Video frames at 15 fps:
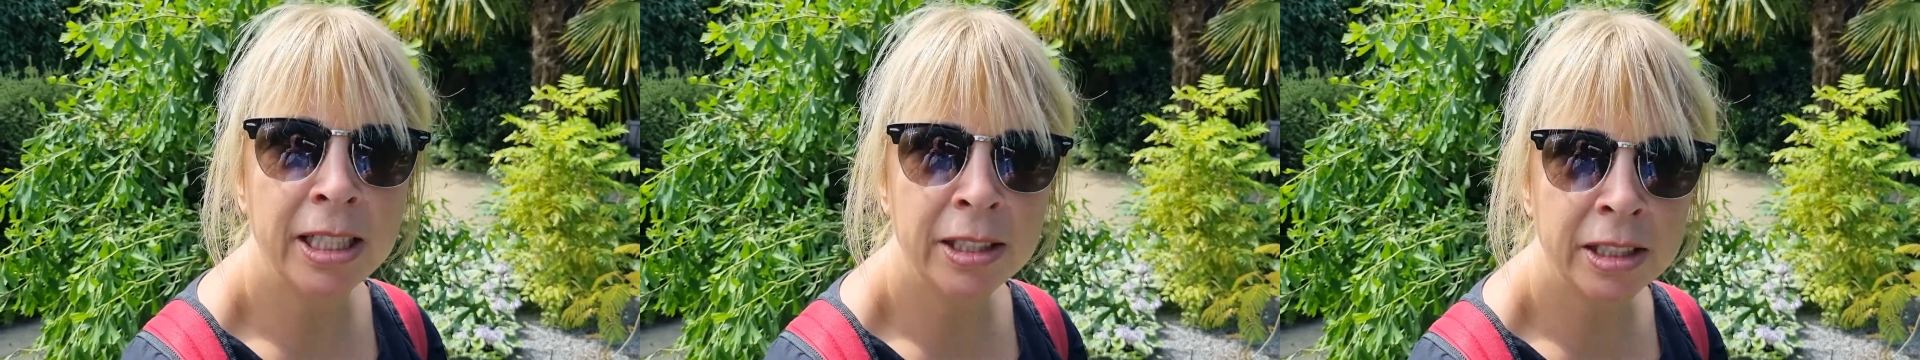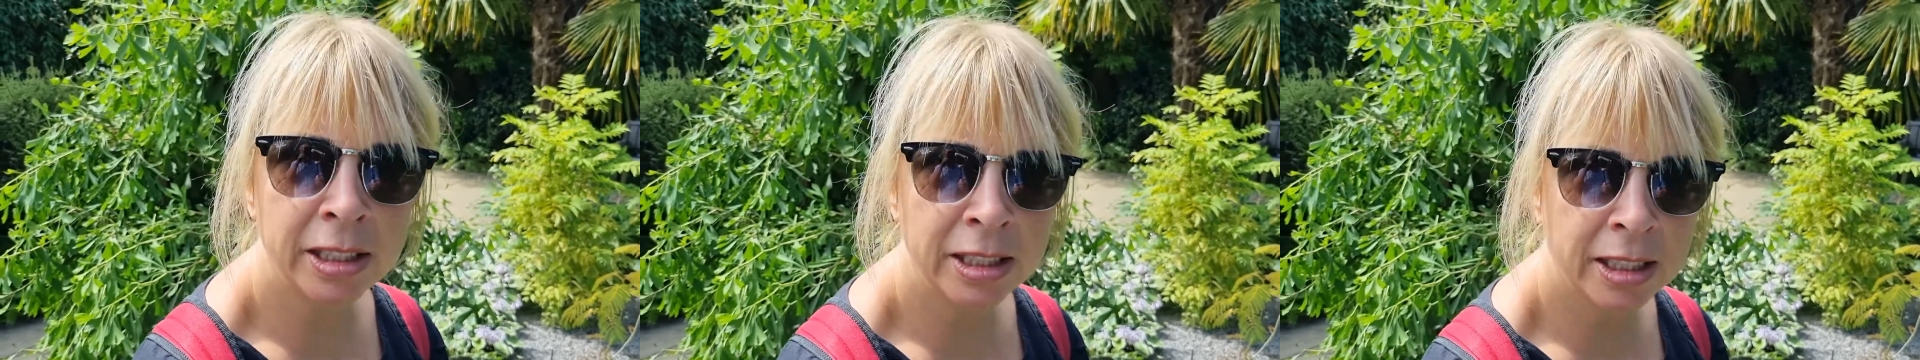
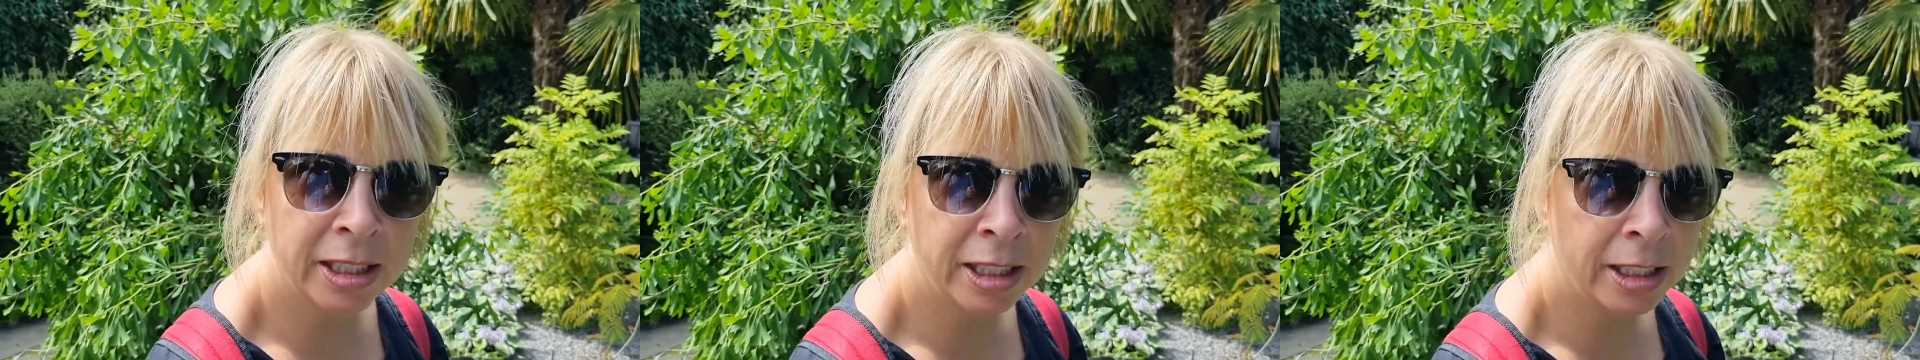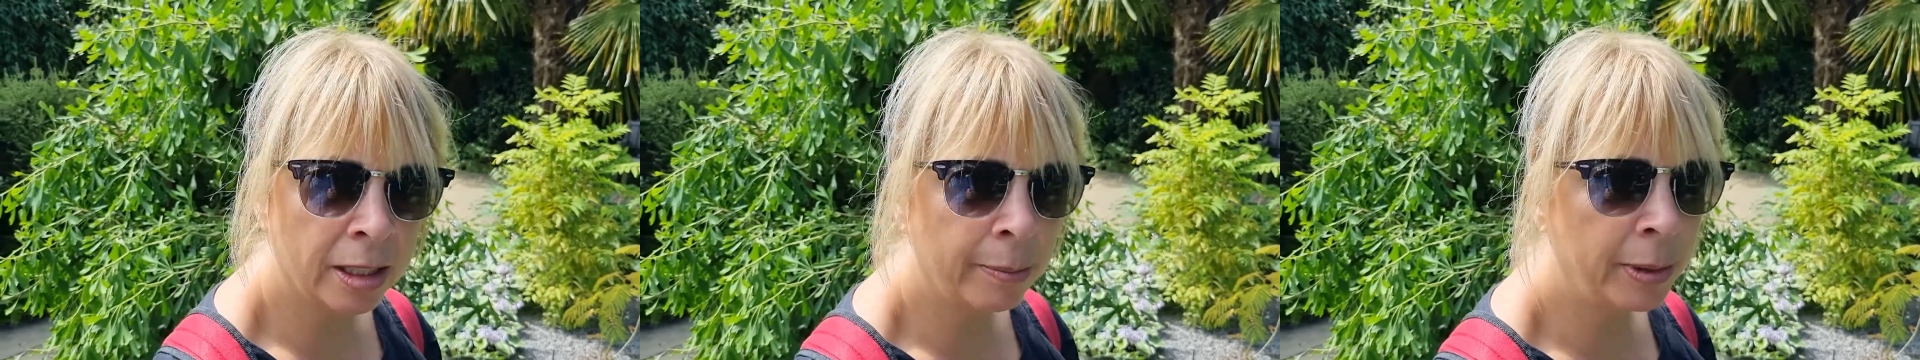it's
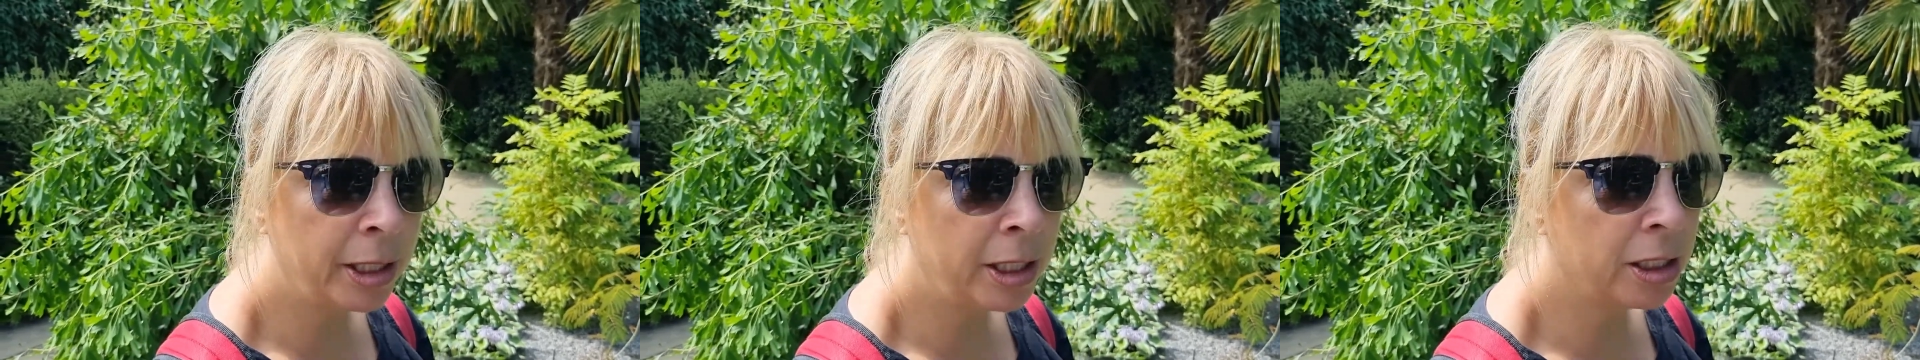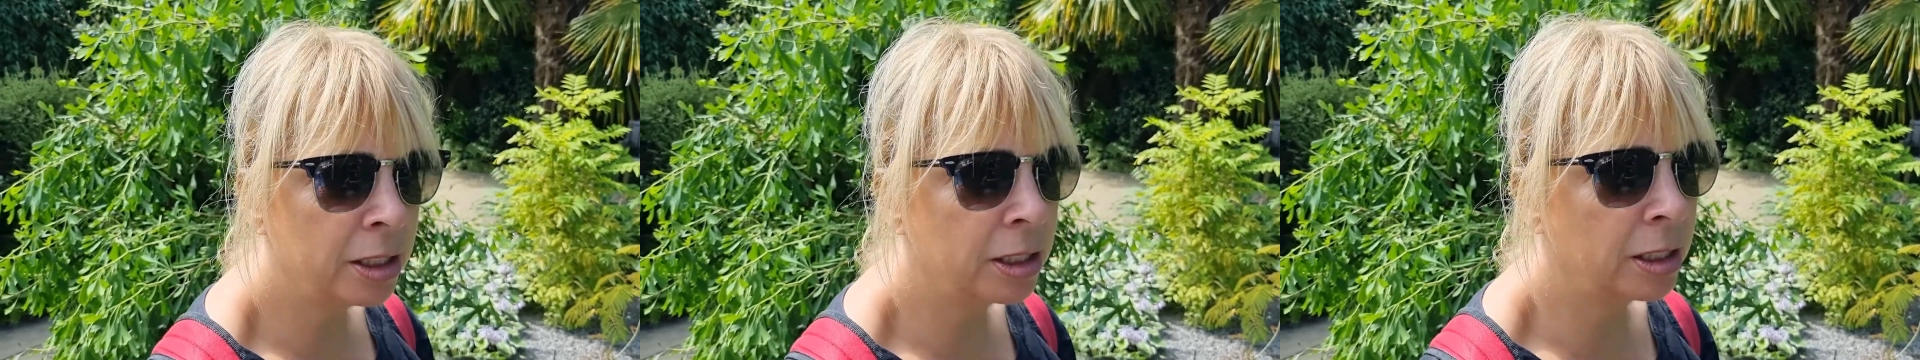the
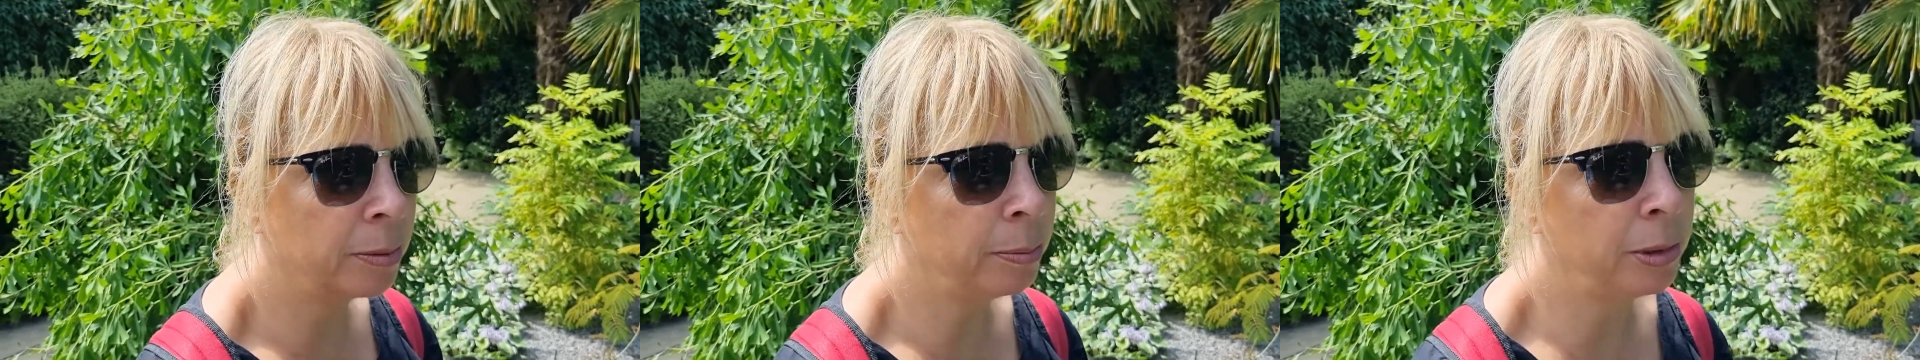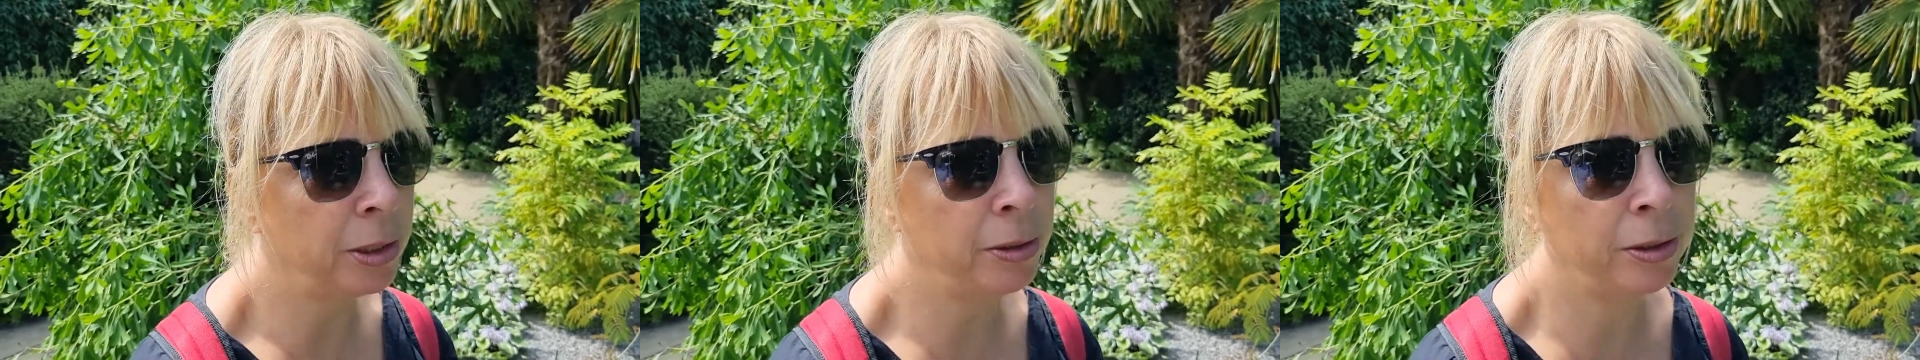dimensions are
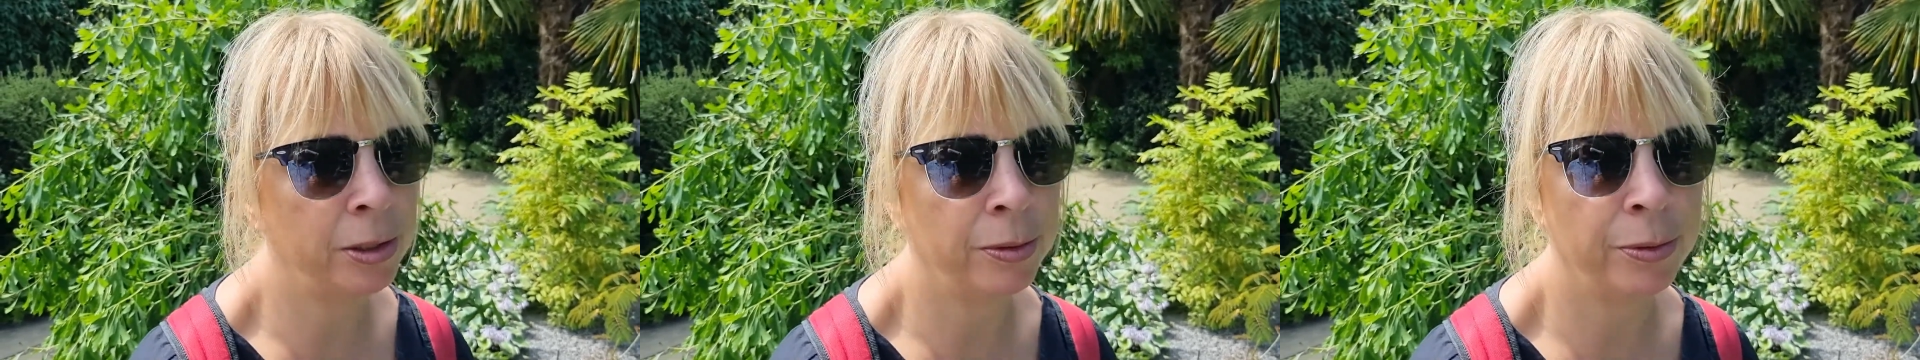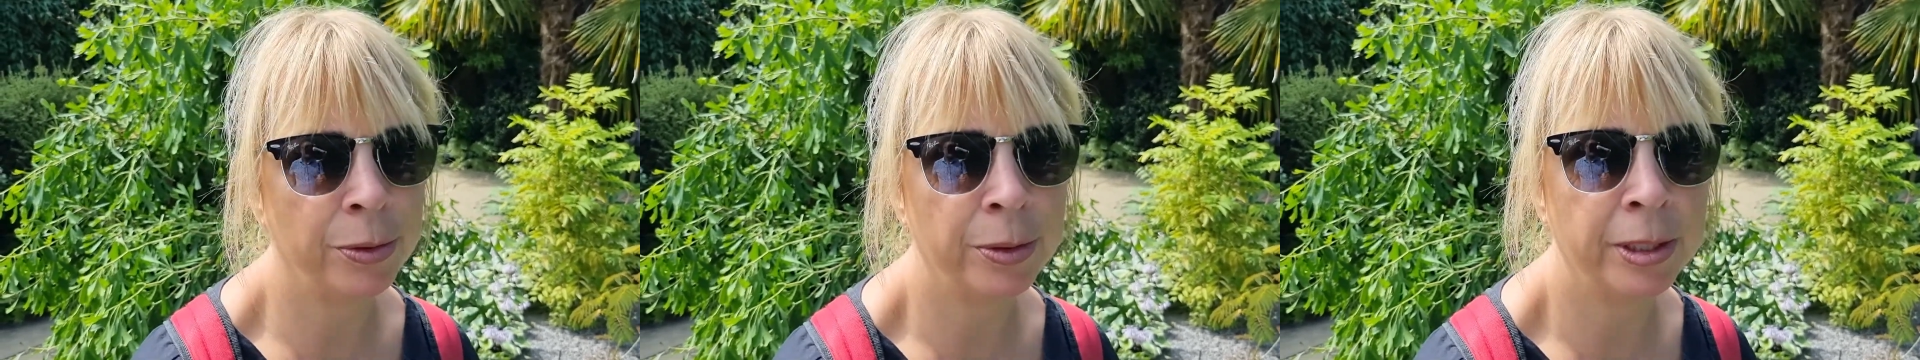
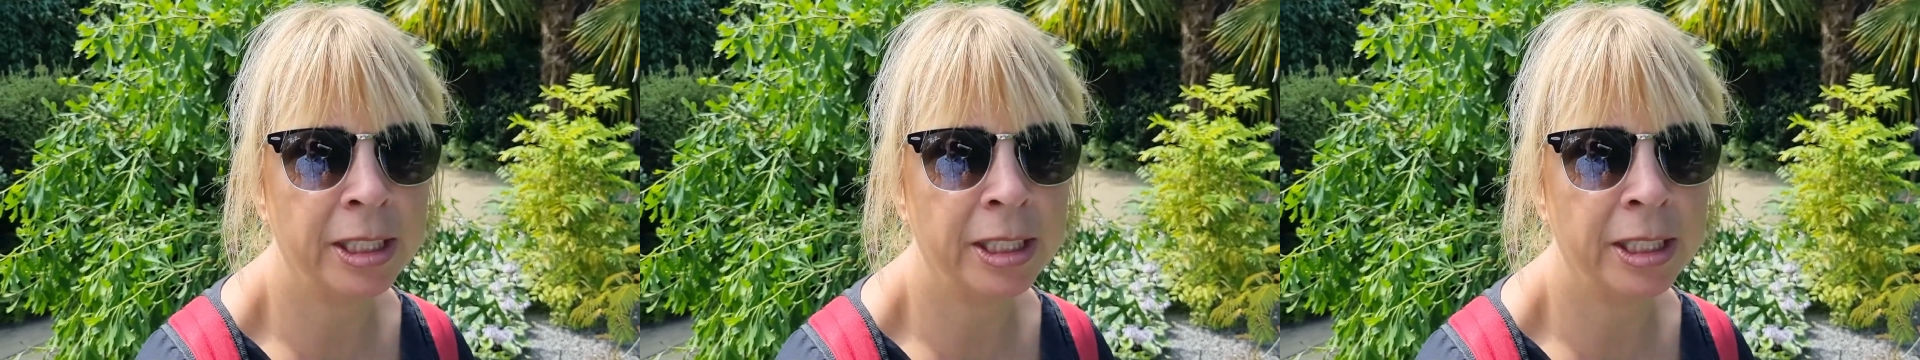beautiful,